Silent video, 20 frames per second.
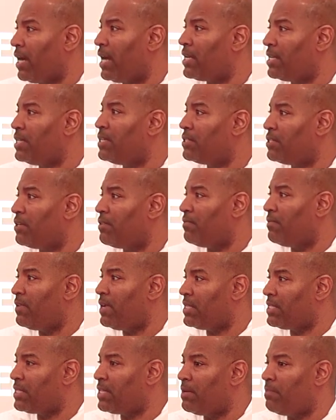I need to
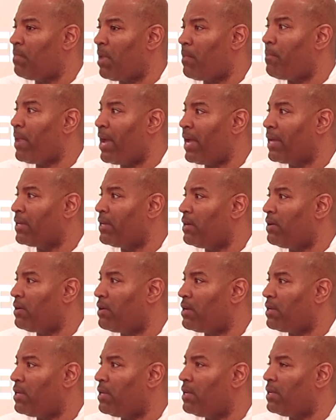invest in my
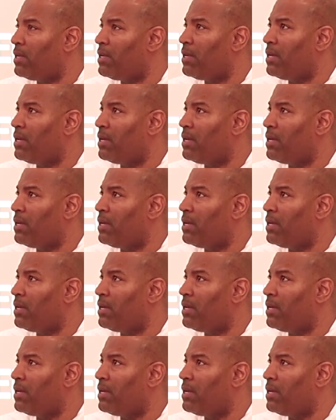backyard.